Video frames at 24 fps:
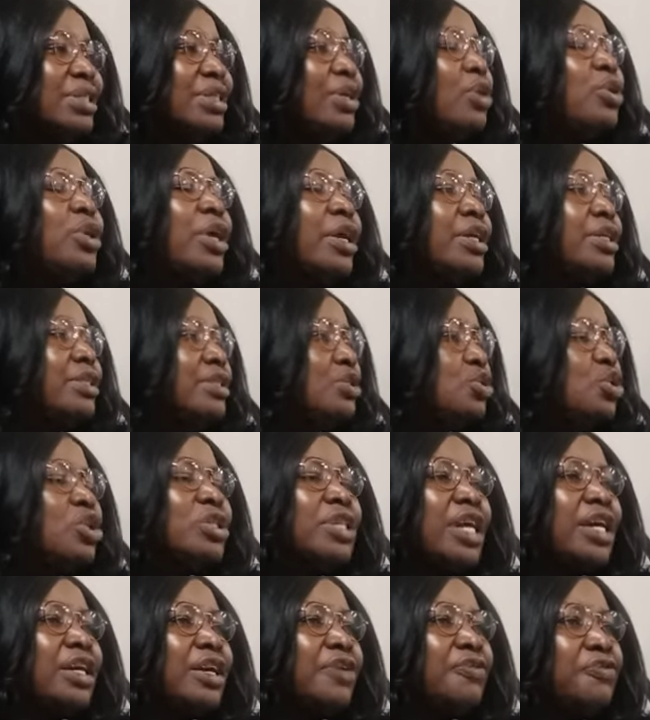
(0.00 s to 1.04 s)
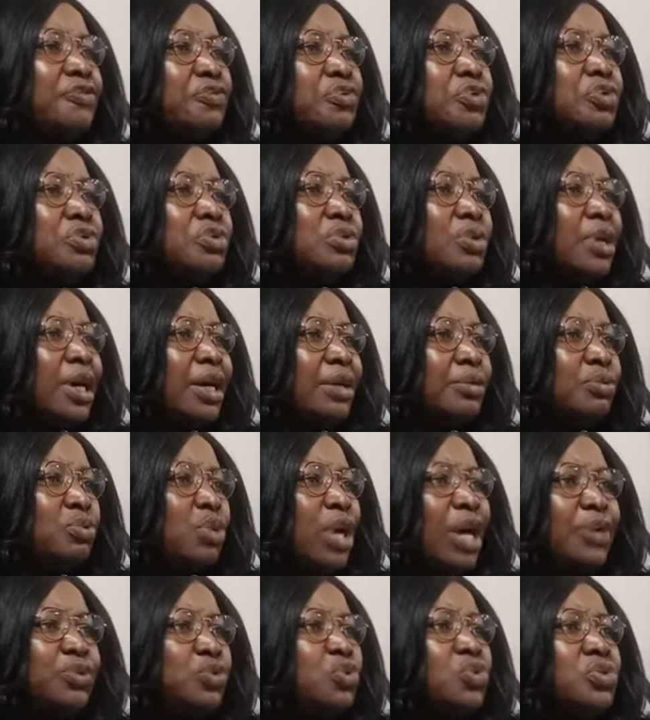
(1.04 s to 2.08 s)
it's not that just like a food
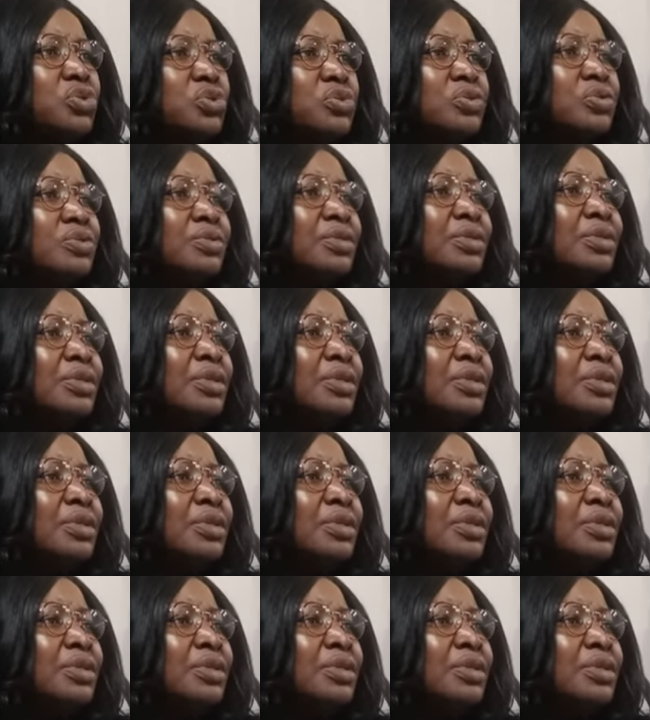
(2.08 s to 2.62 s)
we are used to.